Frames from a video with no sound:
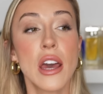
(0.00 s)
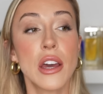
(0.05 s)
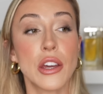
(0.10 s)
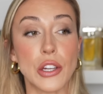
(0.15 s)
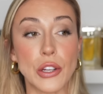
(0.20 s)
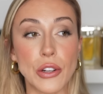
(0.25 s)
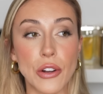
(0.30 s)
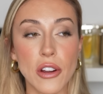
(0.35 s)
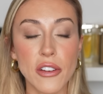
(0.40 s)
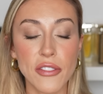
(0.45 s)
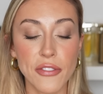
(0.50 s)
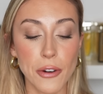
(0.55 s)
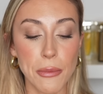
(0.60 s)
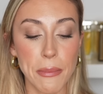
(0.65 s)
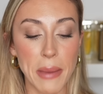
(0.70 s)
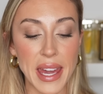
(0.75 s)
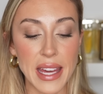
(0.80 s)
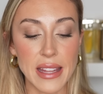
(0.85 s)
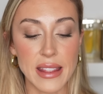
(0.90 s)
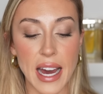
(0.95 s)
You know for
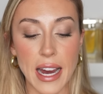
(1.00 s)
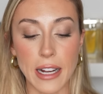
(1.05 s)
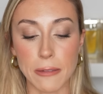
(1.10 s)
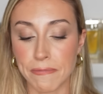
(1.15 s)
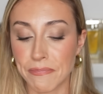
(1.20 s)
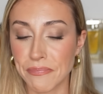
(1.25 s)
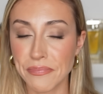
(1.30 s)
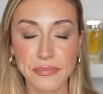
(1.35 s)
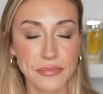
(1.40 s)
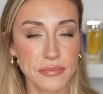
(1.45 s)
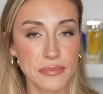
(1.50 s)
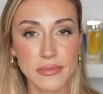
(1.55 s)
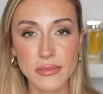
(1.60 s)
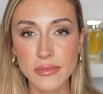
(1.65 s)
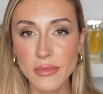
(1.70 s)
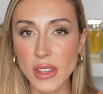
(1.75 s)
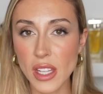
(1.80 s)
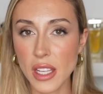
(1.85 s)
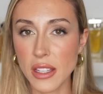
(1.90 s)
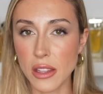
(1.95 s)
me that
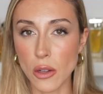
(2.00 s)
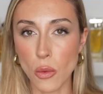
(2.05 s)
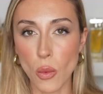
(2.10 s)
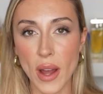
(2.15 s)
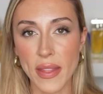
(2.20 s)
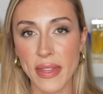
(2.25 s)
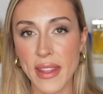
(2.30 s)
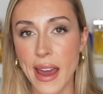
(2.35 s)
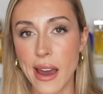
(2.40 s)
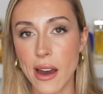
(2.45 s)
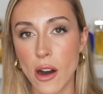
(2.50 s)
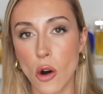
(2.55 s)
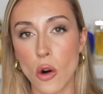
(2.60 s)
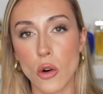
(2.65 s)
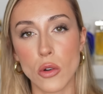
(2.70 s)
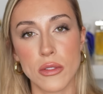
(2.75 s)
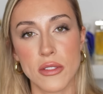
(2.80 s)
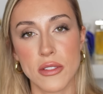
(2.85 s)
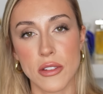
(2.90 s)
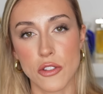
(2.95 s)
the one that
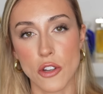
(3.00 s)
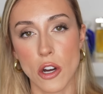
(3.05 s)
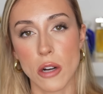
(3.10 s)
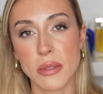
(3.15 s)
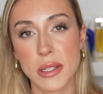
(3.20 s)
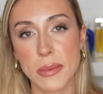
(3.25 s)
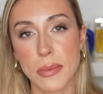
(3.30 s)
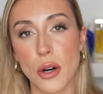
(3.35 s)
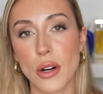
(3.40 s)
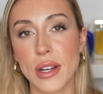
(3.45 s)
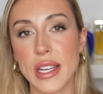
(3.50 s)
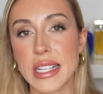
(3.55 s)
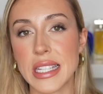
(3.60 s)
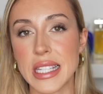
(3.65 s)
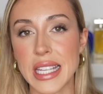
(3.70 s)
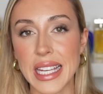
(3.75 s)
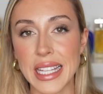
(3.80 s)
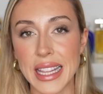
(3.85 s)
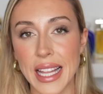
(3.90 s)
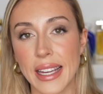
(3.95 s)
holds the top spot
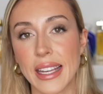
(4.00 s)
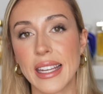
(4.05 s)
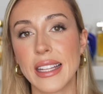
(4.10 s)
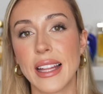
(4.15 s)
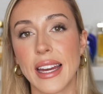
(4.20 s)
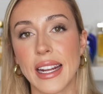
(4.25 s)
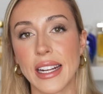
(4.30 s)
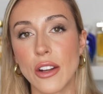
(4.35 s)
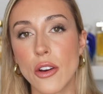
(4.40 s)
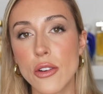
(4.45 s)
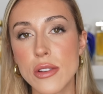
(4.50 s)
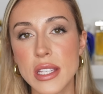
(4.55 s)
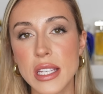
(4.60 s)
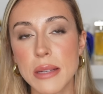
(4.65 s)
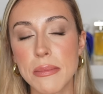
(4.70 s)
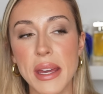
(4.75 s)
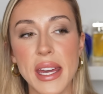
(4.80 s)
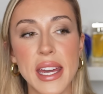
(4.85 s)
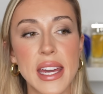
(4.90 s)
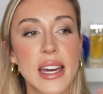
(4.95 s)
is Ylang Ylang Nosy
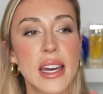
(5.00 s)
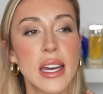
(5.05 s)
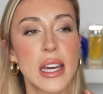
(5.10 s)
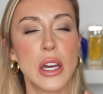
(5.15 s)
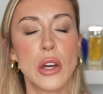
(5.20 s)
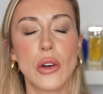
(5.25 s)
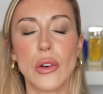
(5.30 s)
Be,